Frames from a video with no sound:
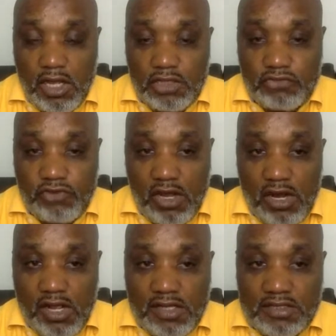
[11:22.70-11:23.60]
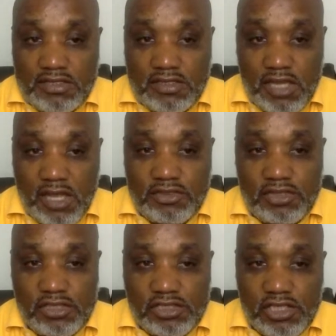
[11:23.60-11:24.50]
as far as I'll
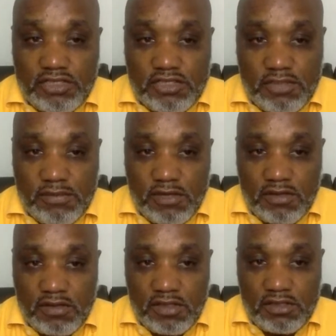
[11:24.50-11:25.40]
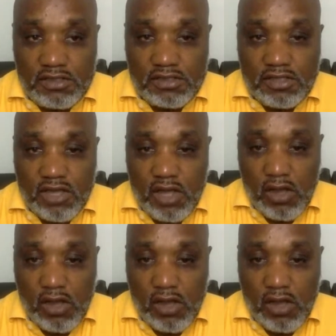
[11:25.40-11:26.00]
touch on some other things,